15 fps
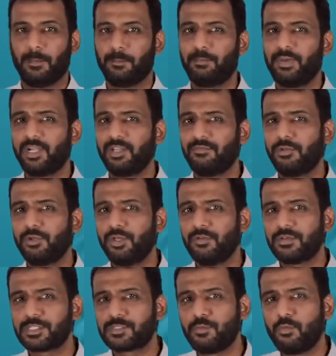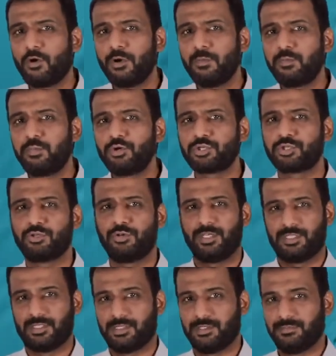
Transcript: But if you give a small push to it,